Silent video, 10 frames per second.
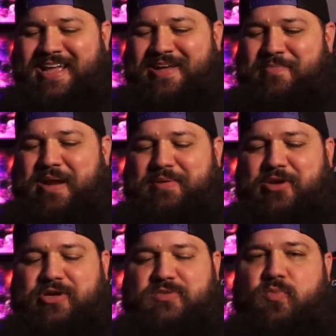but I'm
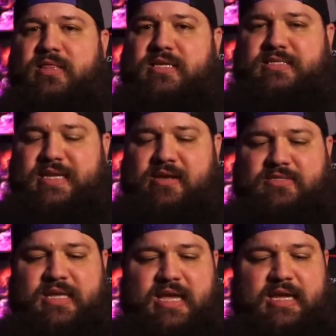curious what this sounds
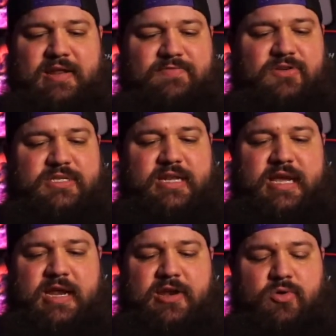like and if there's any
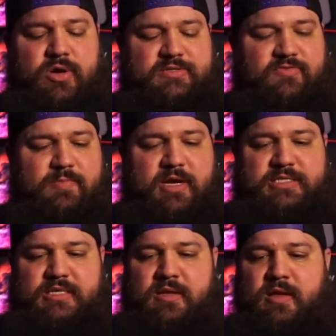kind of noise from us
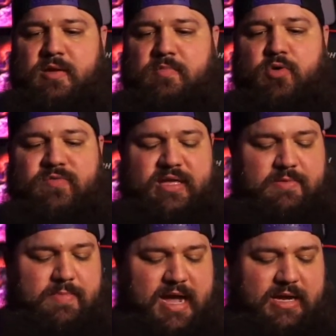moving the
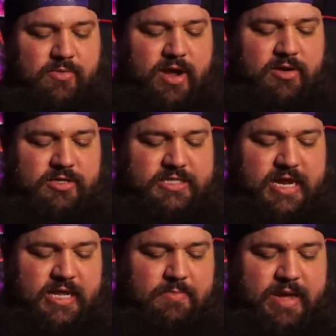mic around or setting it back